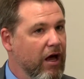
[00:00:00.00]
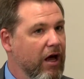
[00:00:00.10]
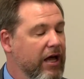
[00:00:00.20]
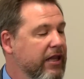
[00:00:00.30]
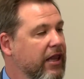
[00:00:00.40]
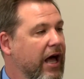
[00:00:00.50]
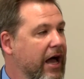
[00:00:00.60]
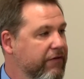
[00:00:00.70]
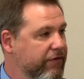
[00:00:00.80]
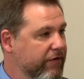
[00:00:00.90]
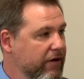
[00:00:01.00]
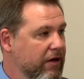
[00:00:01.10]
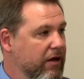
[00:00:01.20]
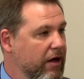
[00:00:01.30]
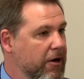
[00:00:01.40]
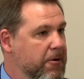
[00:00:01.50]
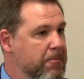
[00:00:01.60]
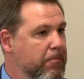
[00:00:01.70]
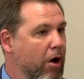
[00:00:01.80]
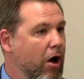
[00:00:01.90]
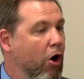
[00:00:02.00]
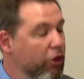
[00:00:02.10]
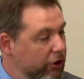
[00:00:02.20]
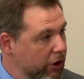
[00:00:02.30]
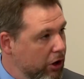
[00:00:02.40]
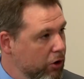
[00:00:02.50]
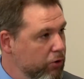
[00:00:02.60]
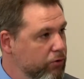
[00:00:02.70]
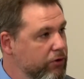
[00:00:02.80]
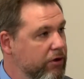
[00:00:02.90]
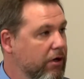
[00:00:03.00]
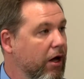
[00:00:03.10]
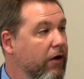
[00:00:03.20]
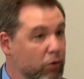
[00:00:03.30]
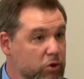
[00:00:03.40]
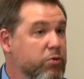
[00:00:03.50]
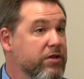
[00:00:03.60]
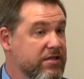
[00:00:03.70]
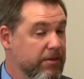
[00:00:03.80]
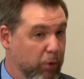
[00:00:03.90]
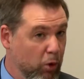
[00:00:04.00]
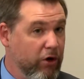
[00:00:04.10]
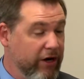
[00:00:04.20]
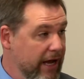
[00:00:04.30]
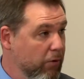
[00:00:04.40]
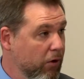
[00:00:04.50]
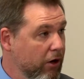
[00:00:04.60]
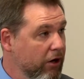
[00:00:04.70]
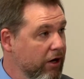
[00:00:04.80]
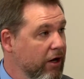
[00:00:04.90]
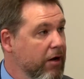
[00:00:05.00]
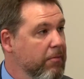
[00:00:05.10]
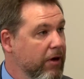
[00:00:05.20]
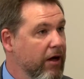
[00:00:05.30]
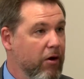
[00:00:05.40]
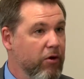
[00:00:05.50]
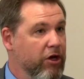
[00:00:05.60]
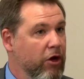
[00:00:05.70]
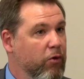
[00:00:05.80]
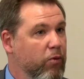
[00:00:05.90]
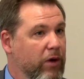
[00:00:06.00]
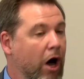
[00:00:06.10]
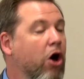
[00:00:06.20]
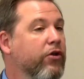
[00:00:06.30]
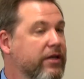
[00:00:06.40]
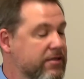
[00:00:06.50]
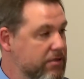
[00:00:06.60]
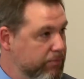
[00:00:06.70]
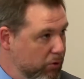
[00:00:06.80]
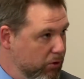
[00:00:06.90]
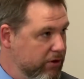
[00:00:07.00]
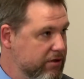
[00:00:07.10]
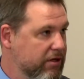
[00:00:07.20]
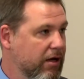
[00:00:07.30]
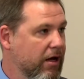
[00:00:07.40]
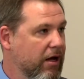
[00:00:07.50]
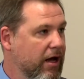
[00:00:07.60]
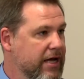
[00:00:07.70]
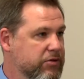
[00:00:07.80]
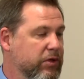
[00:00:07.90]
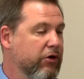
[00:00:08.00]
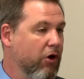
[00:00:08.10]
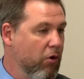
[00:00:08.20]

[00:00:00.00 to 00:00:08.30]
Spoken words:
in life on their own. Of course, with a support network, but we all need support as we grow